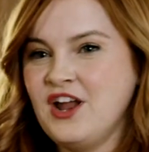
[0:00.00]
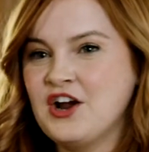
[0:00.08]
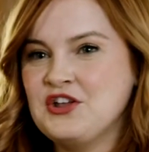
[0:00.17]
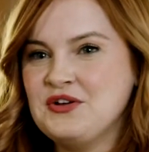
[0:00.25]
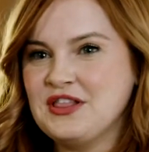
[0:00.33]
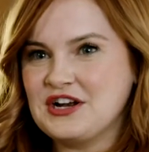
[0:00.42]
are
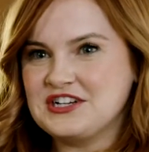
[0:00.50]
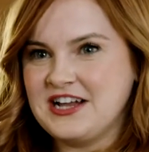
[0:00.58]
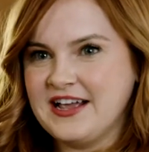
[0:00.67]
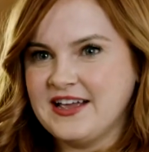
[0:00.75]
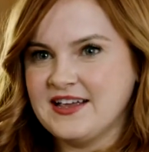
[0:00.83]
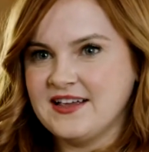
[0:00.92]
you
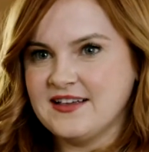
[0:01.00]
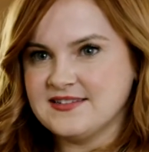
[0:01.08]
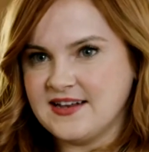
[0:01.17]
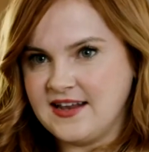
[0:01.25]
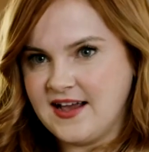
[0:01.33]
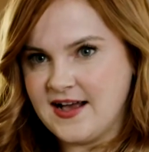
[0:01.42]
allergic to
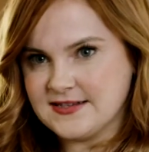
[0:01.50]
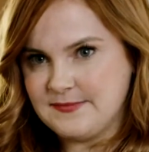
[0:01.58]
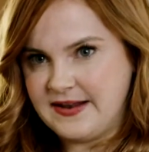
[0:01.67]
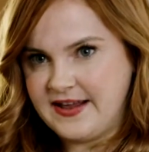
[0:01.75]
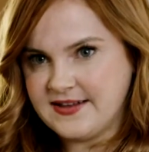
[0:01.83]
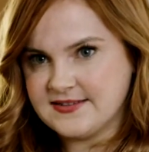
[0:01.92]
any
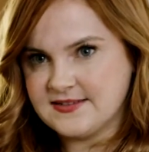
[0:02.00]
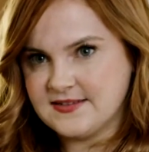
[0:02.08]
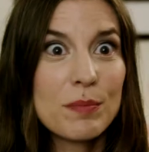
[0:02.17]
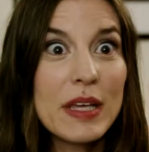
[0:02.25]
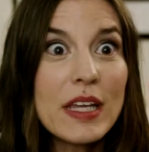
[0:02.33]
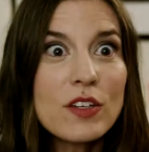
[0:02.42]
cosmetics?
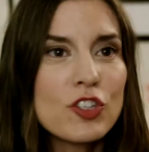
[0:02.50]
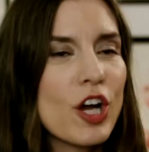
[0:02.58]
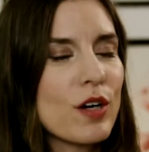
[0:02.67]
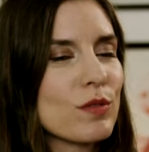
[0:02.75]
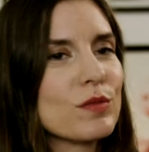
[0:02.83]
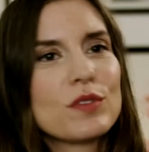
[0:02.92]
Me?
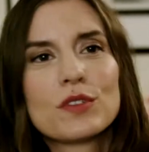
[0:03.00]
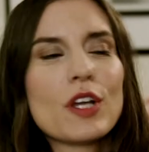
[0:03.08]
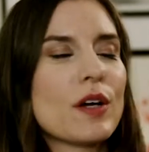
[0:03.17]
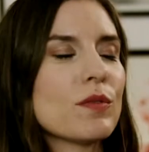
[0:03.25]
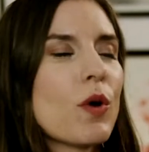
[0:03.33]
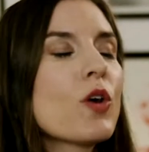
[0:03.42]
No. No.
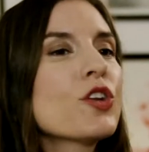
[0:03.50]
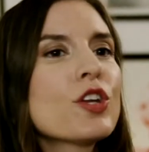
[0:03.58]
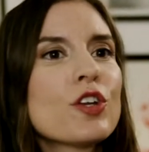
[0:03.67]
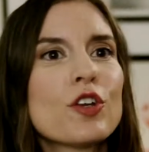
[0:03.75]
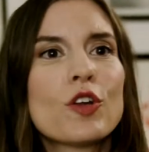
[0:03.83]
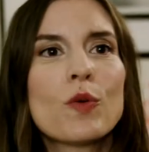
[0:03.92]
Oh, no, no,
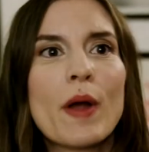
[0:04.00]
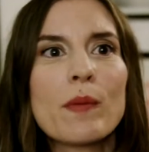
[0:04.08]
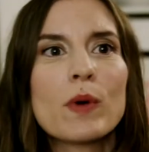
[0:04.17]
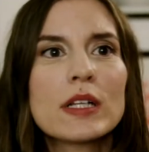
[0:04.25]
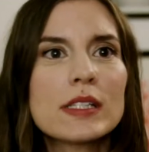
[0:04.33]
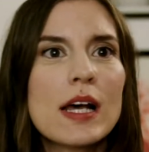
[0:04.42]
no, no, wait,
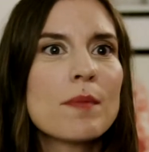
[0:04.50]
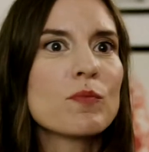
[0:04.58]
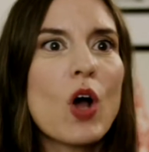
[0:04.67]
what's, um,